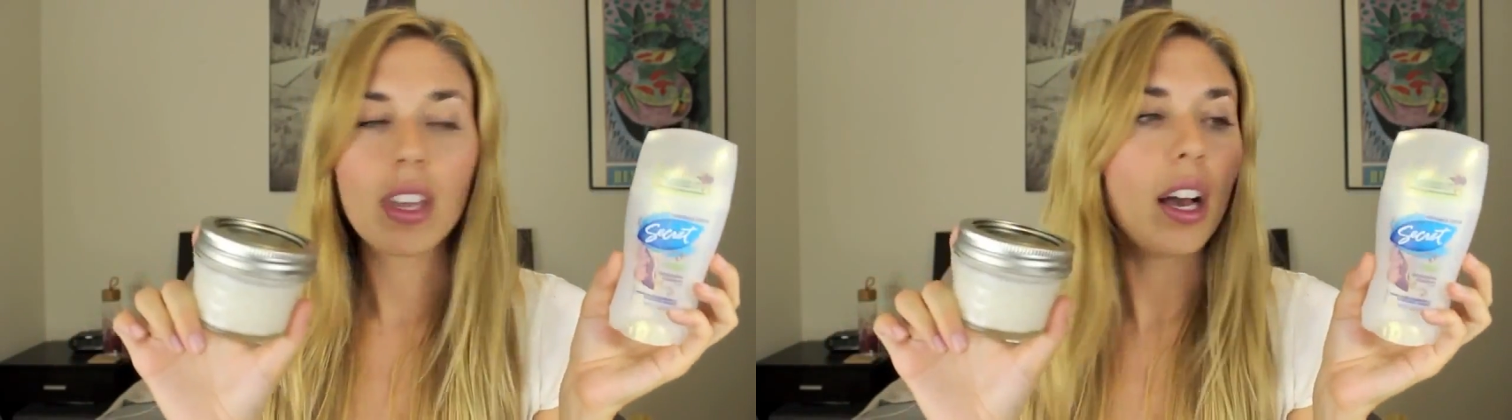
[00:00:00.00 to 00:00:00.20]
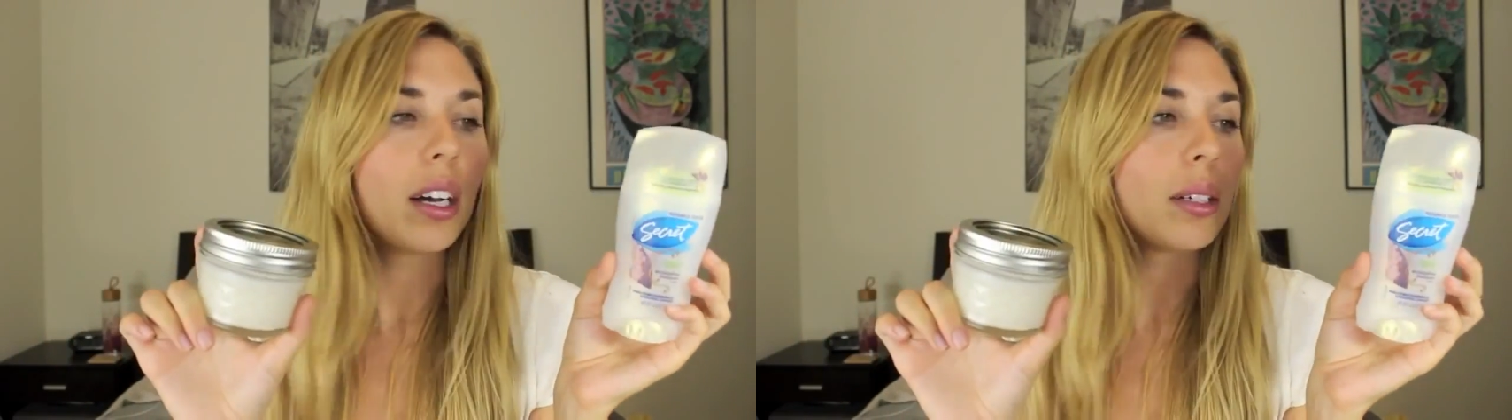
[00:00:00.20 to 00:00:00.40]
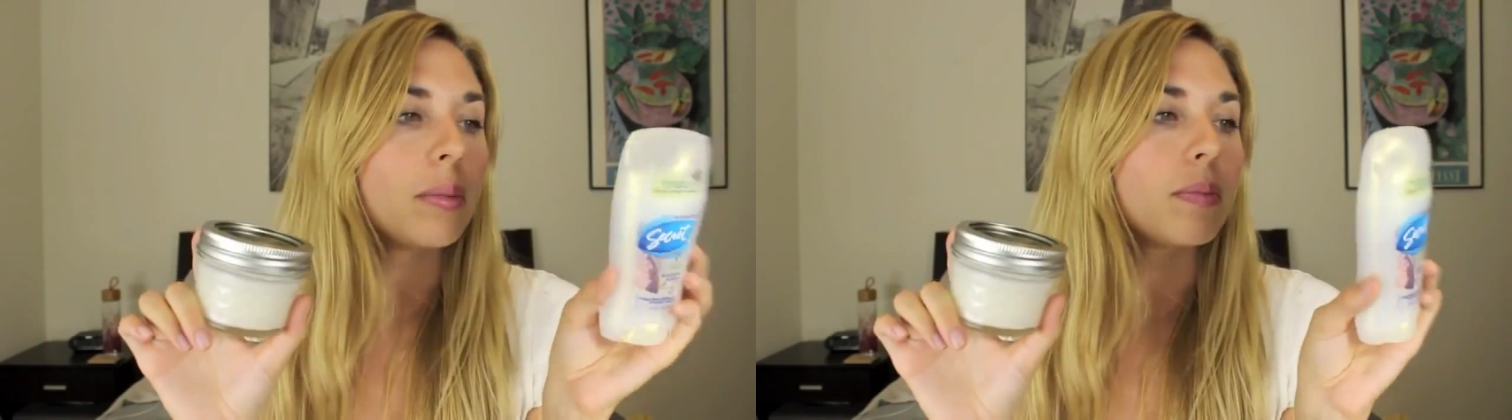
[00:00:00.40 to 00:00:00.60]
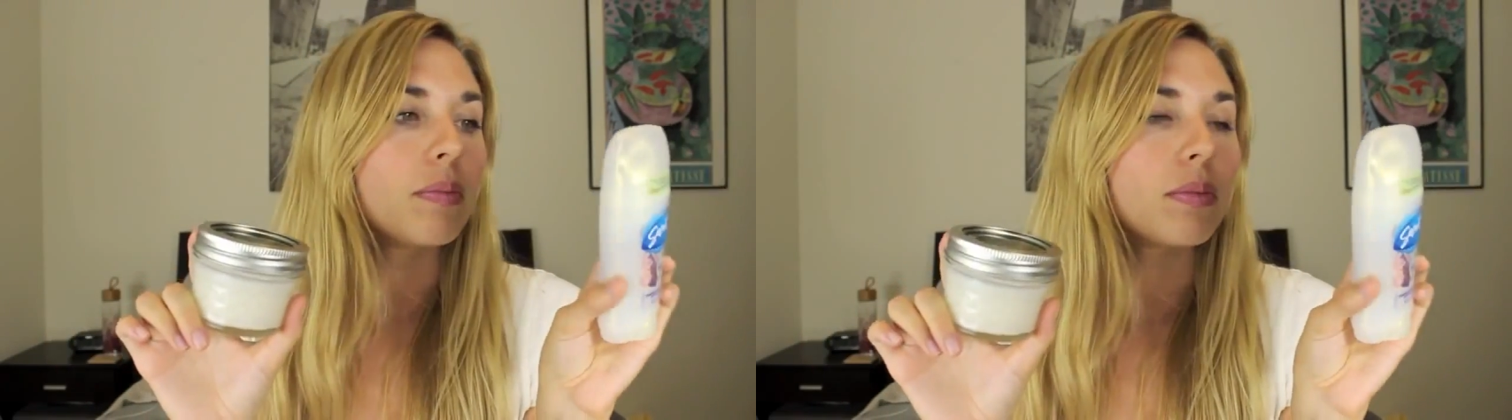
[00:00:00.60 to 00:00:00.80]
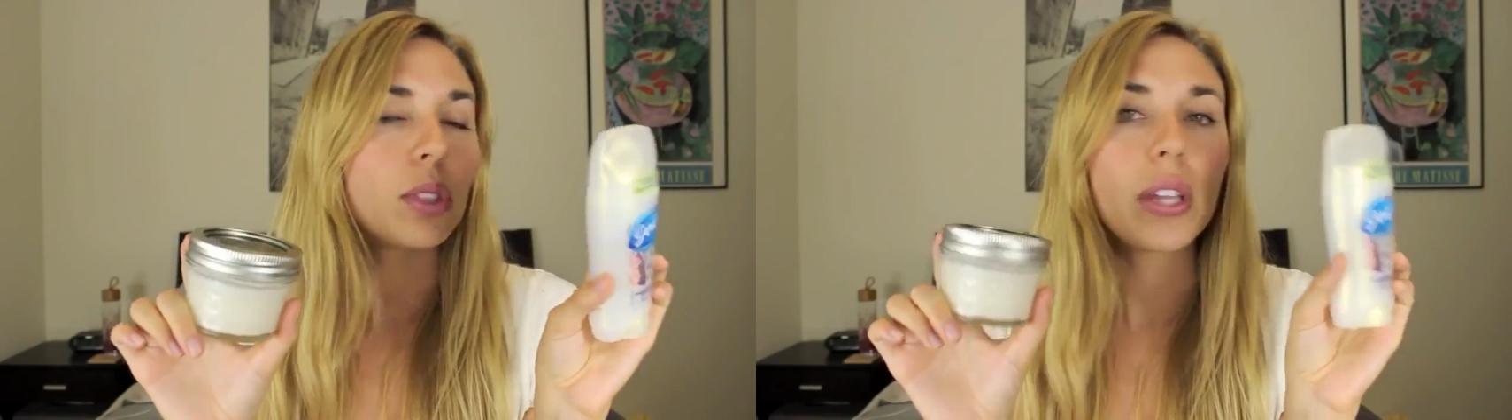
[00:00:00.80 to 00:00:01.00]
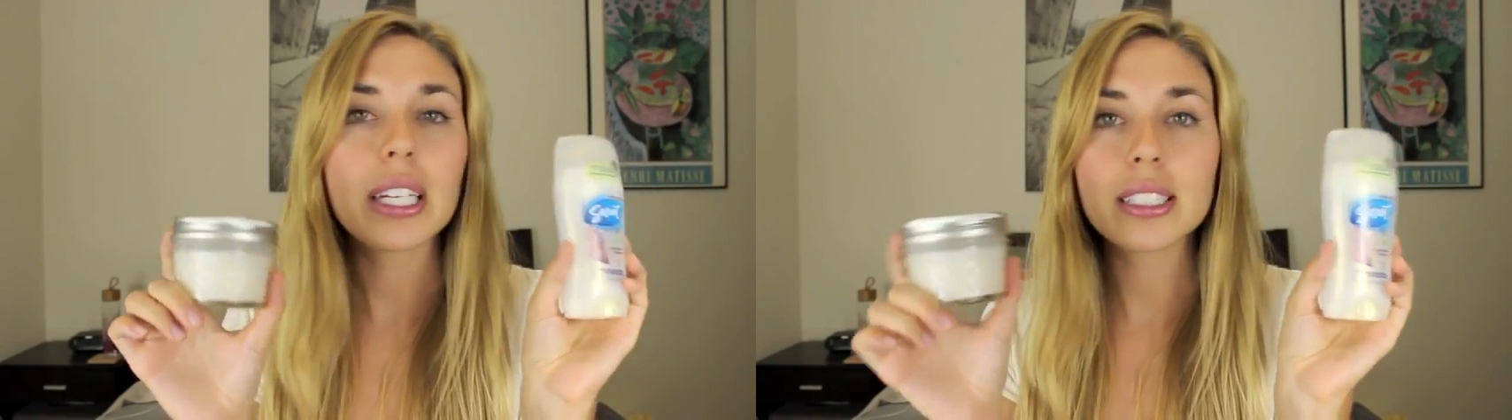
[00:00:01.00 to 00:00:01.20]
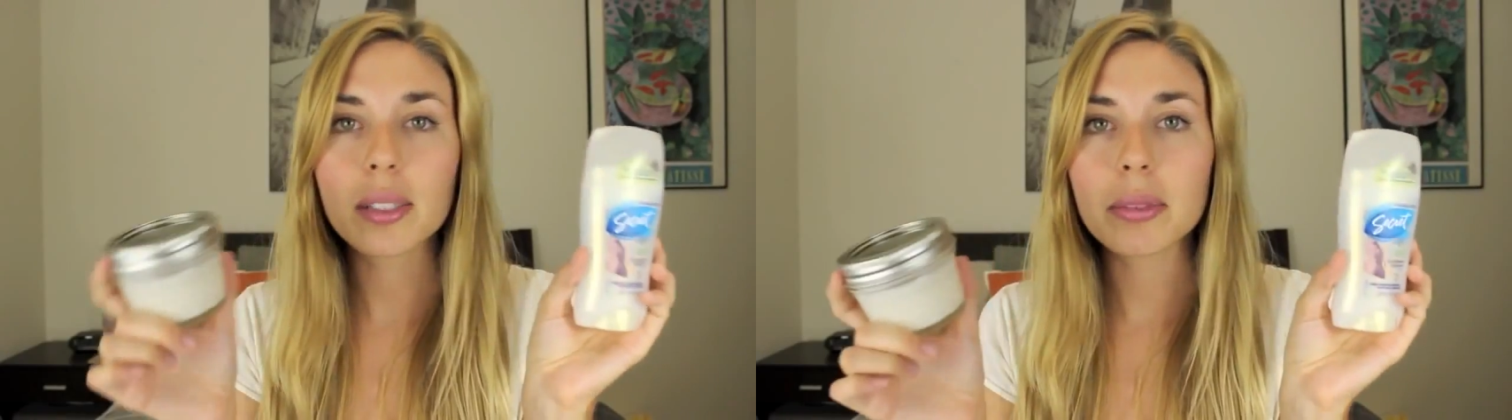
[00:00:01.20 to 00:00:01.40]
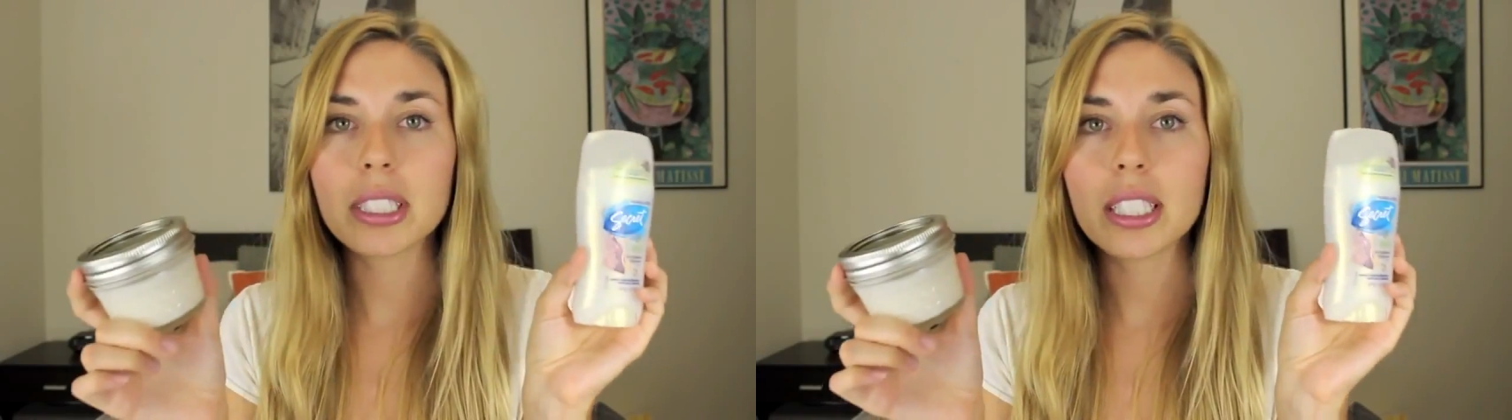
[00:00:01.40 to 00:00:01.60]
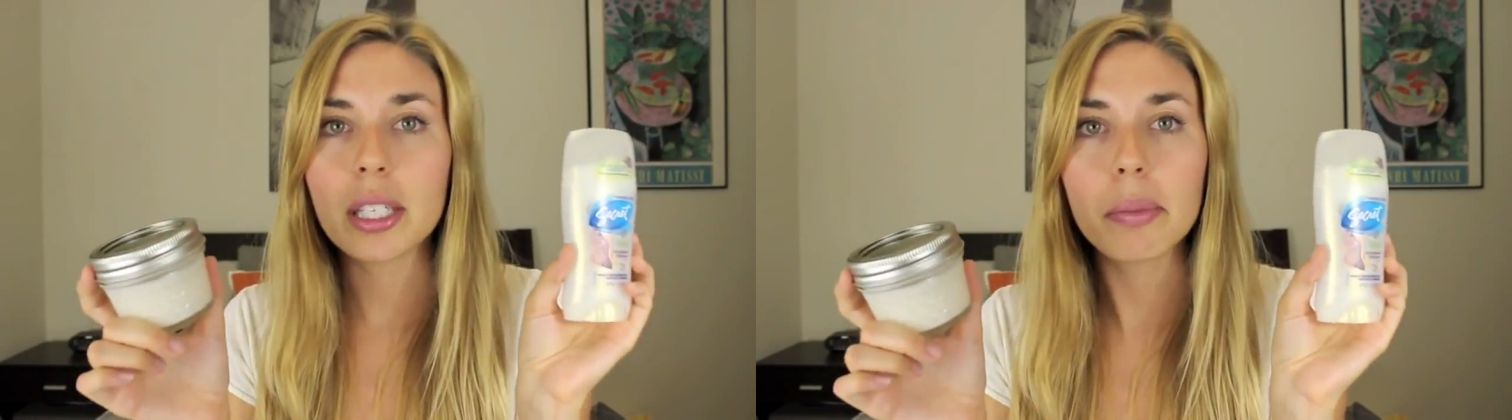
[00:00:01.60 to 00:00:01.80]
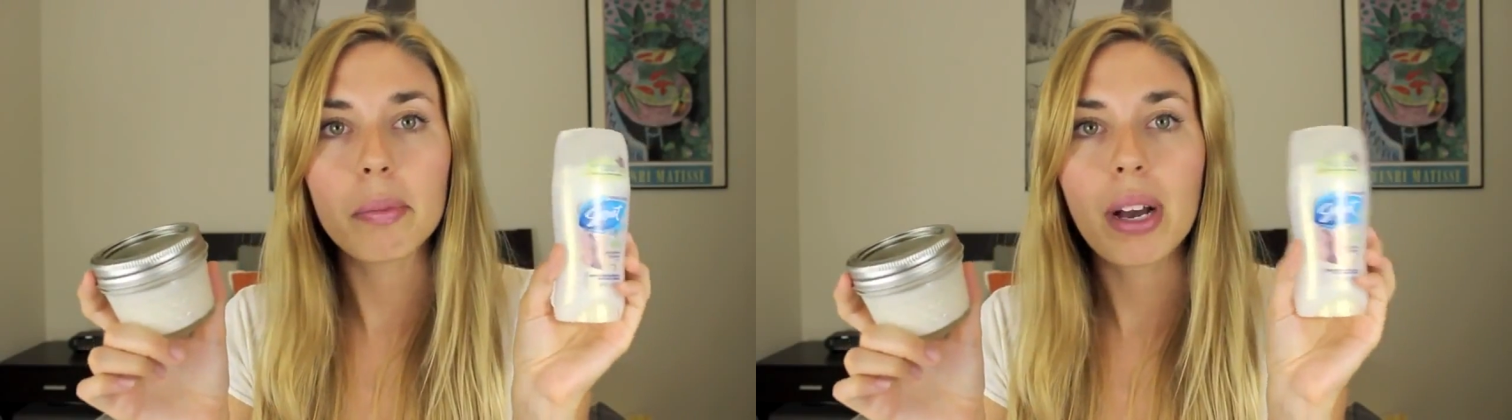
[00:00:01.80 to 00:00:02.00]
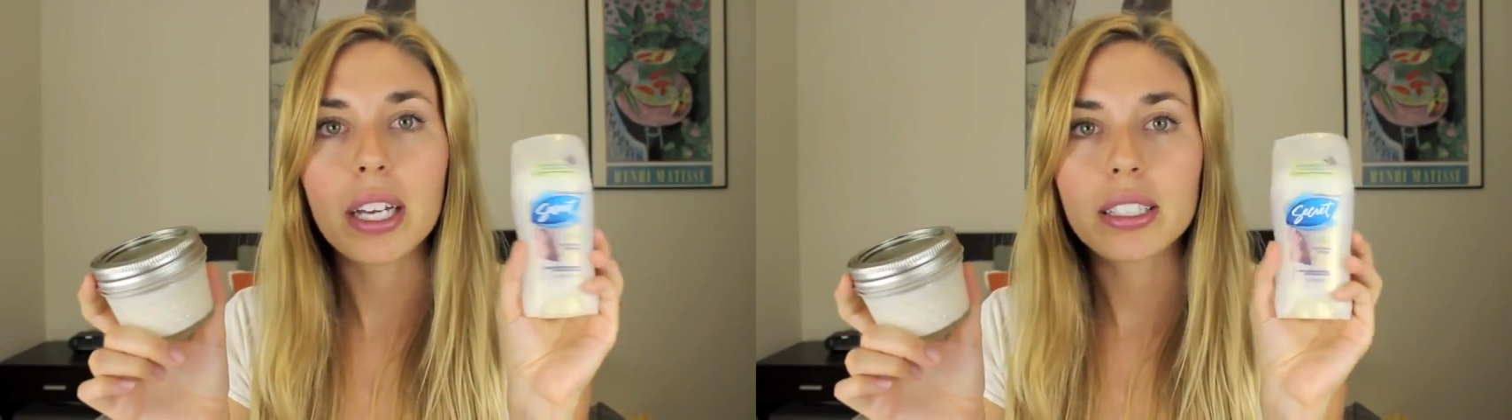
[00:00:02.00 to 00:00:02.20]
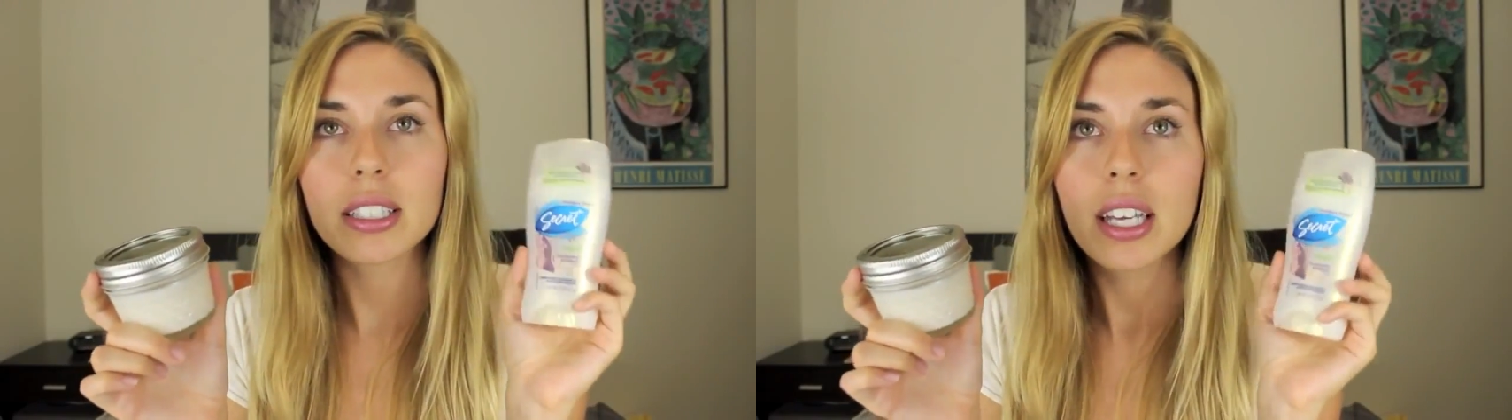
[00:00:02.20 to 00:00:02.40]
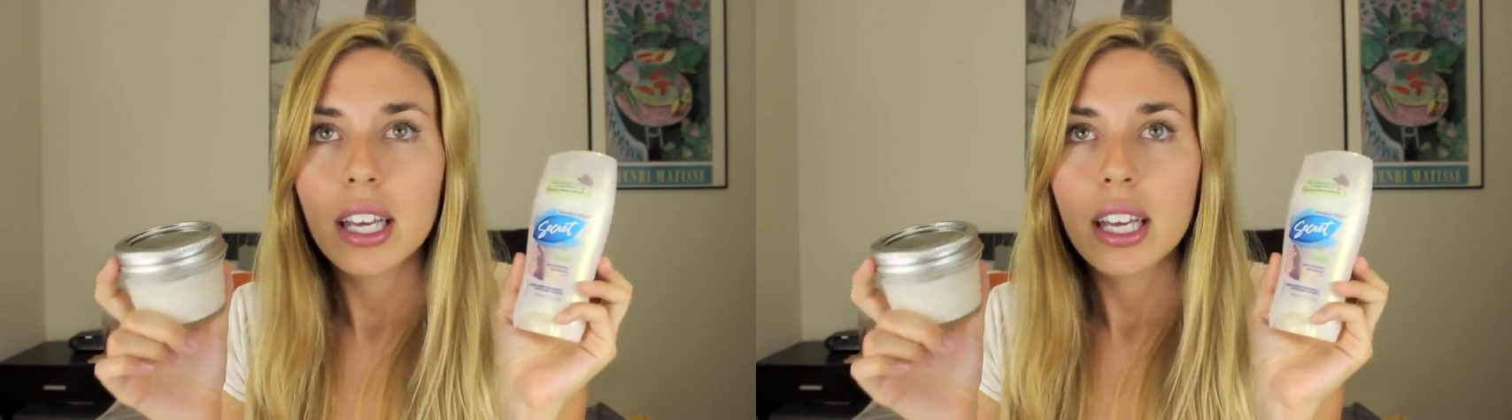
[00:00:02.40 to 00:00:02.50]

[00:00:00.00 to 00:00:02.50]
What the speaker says: So that is something to keep in mind.